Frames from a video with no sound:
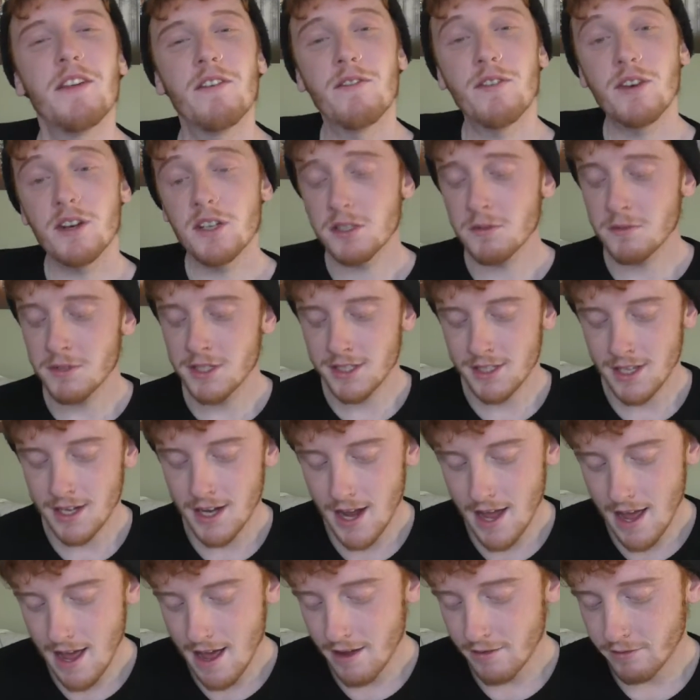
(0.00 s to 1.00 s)
the first ones that
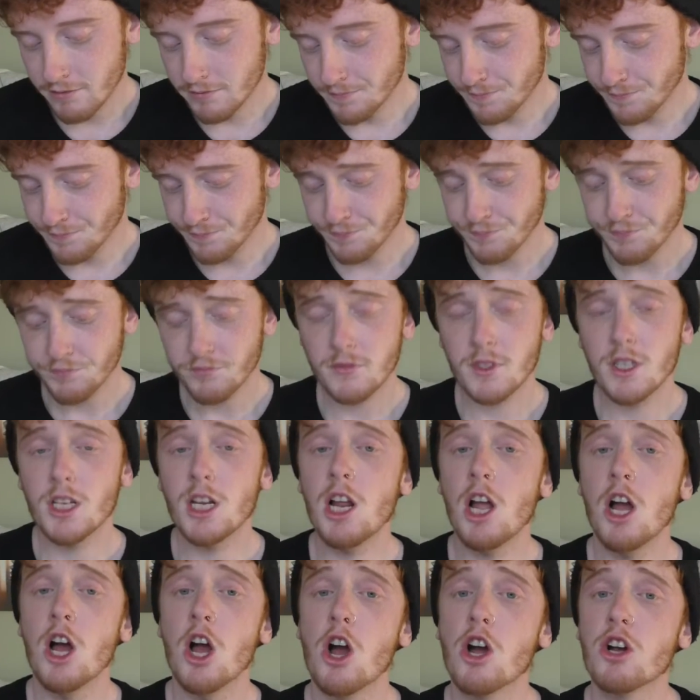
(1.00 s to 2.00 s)
I have
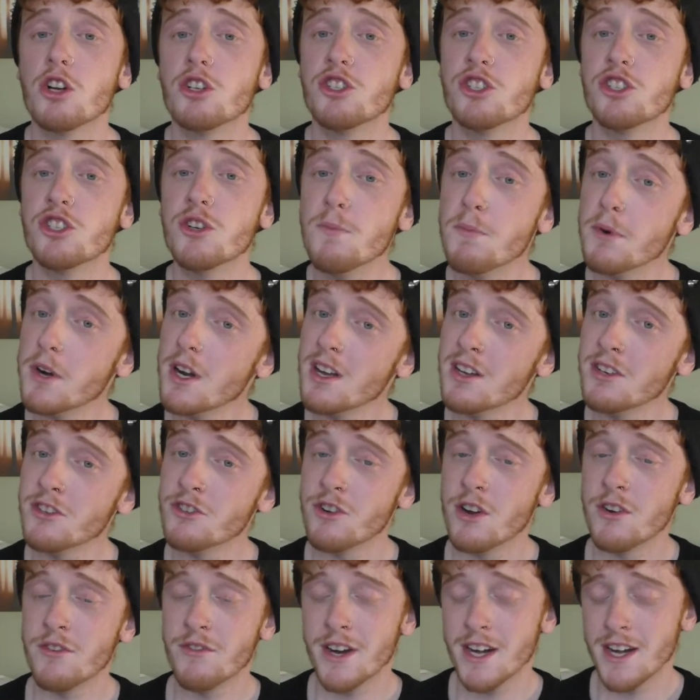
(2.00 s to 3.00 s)
are super on
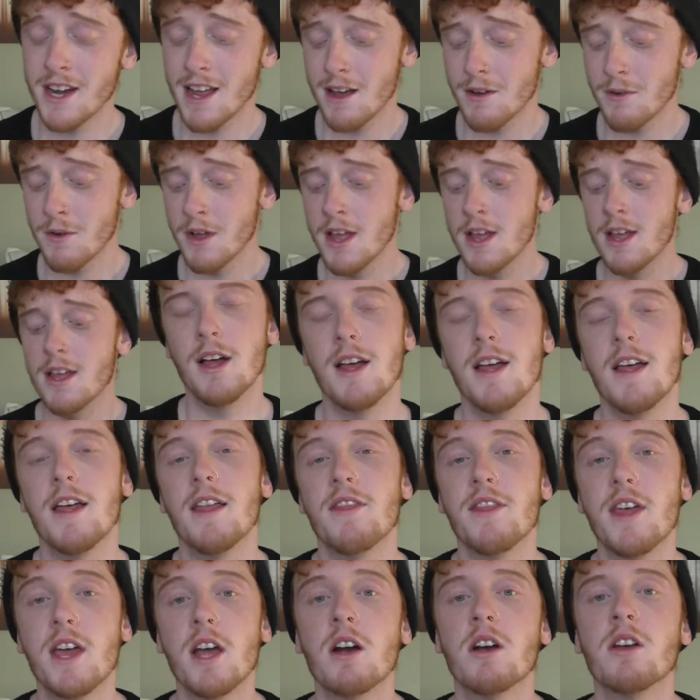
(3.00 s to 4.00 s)
trend right now.
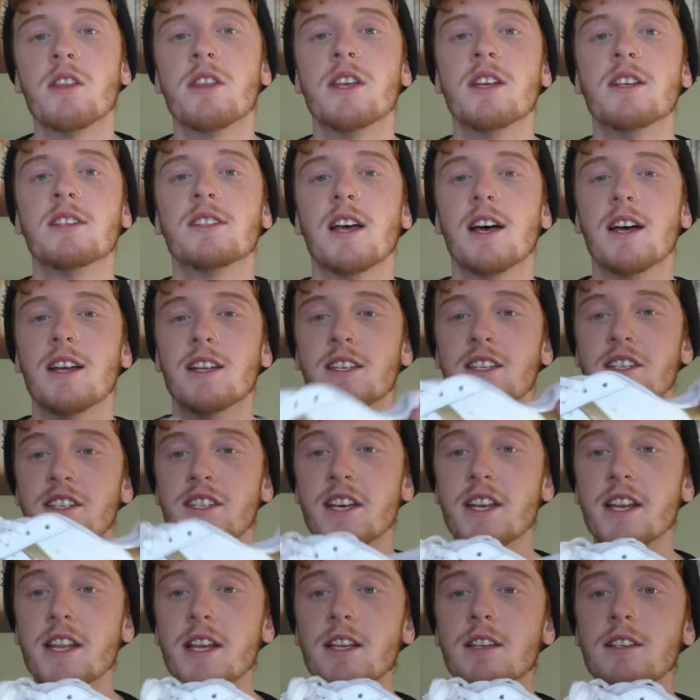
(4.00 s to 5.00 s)
They are these
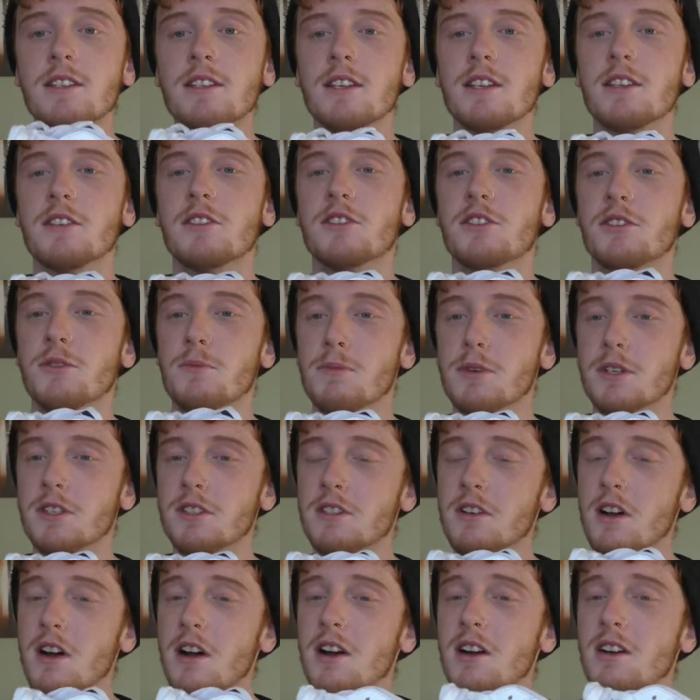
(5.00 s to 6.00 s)
Adidas
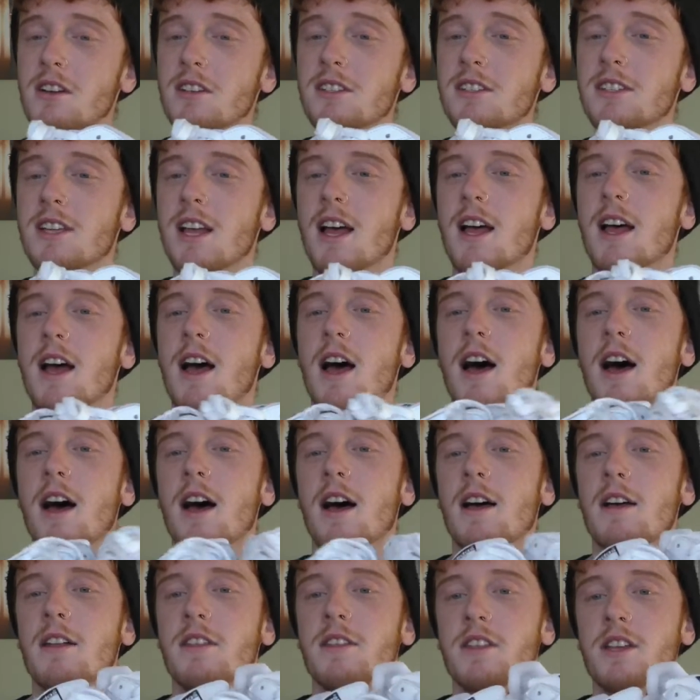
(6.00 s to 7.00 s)
Superstars.
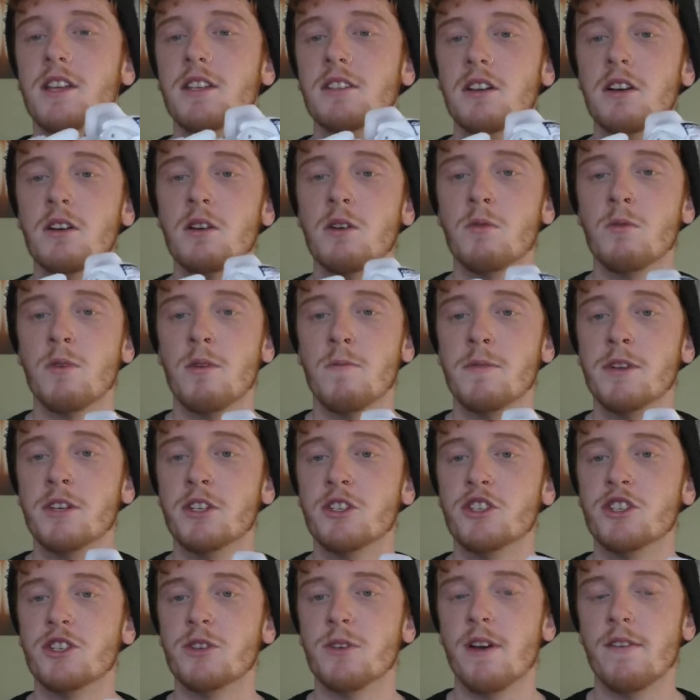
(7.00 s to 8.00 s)
Uh, these are a
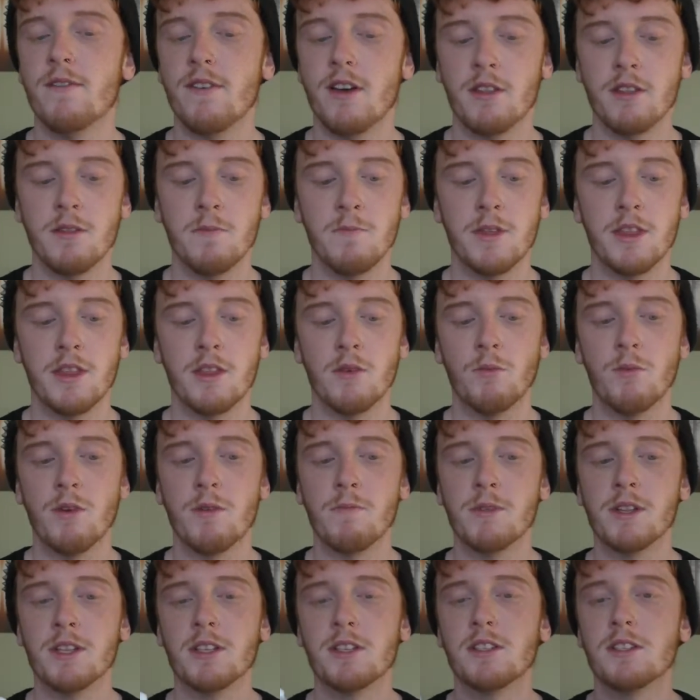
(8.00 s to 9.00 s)
women's shoe. I found them in the
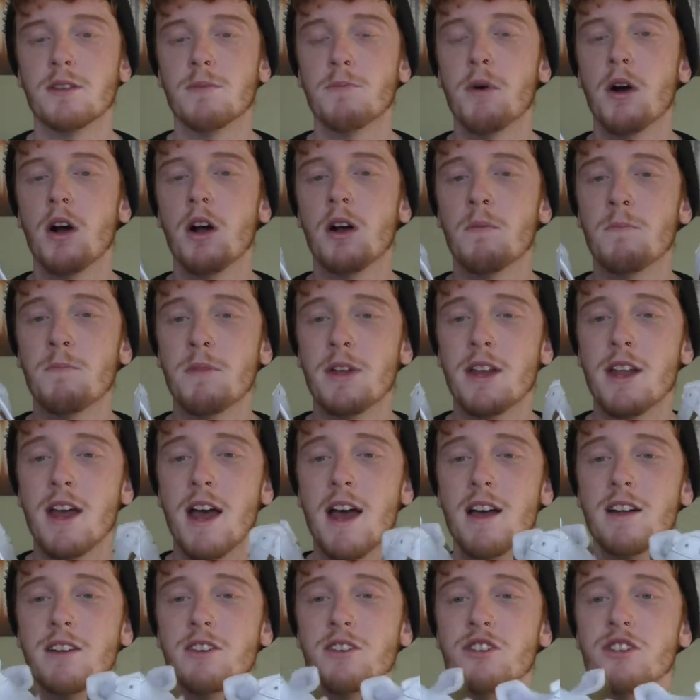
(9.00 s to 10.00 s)
women's department
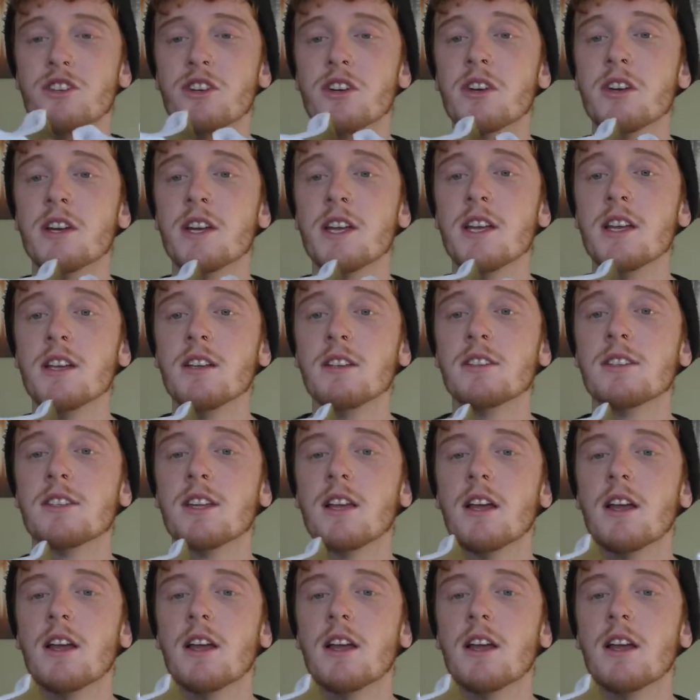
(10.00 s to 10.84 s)
at Journeys.